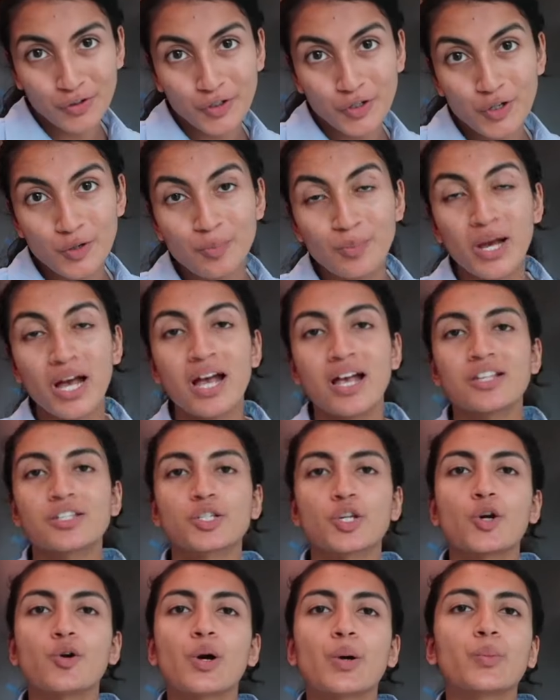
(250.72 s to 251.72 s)
group,
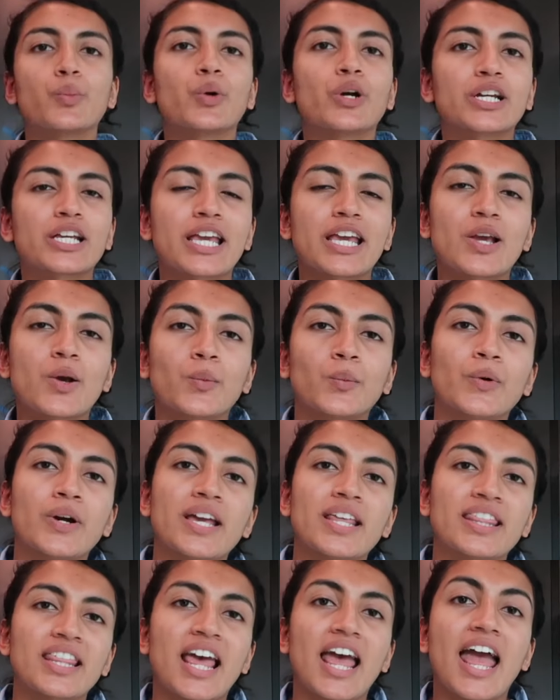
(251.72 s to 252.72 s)
so I'm working
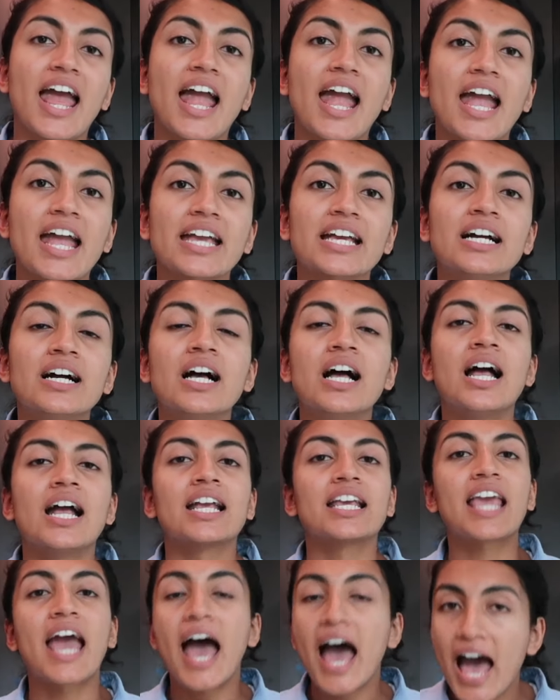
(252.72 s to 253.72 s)
with a
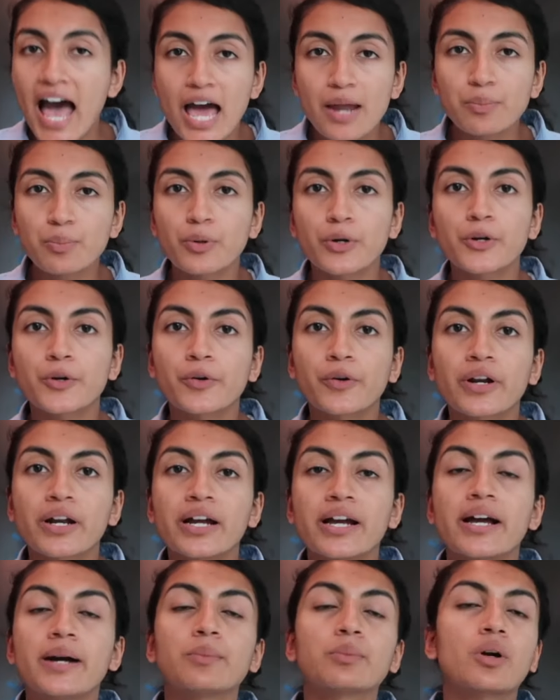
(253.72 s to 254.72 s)
CAD
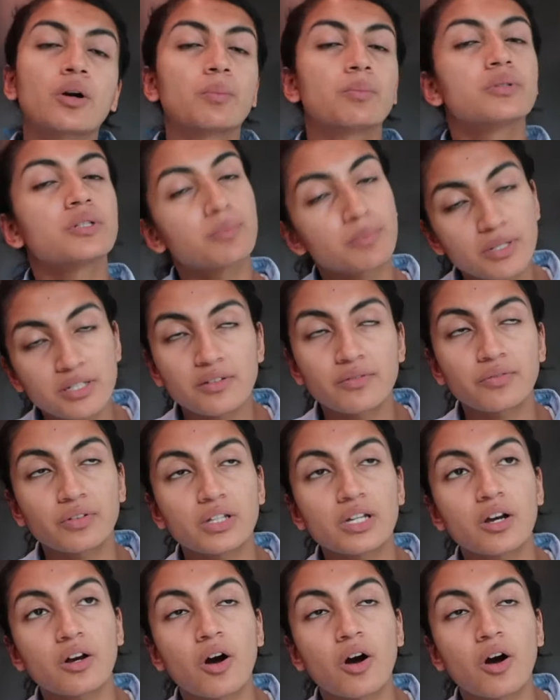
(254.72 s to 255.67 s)
program, specifically